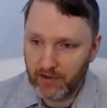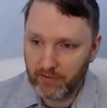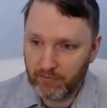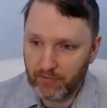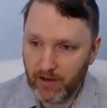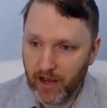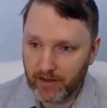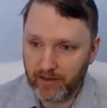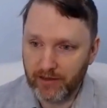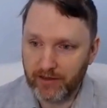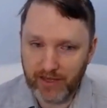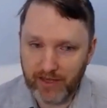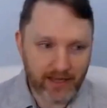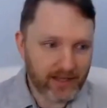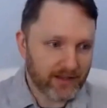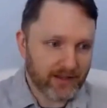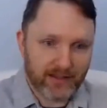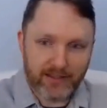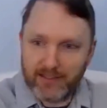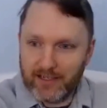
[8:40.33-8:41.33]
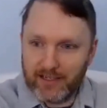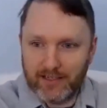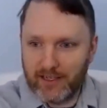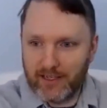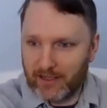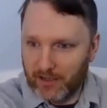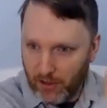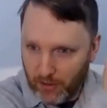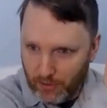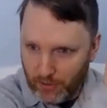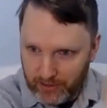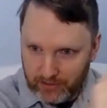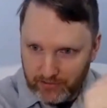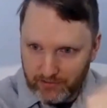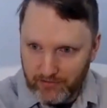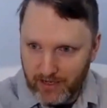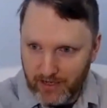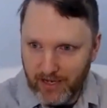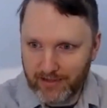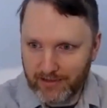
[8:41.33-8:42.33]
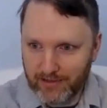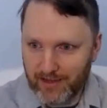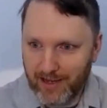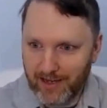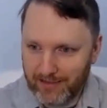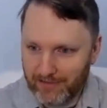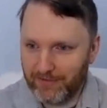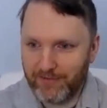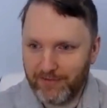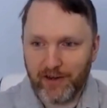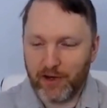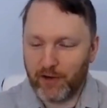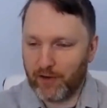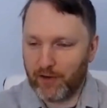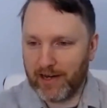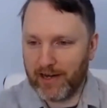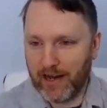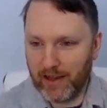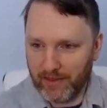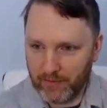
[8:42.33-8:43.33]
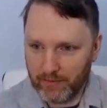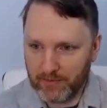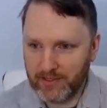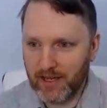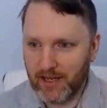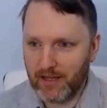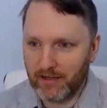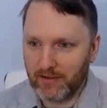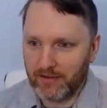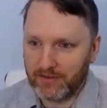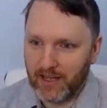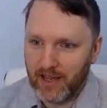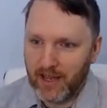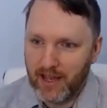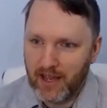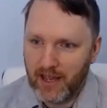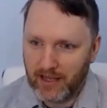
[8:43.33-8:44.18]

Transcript: rather than the city going and figuring it out themselves.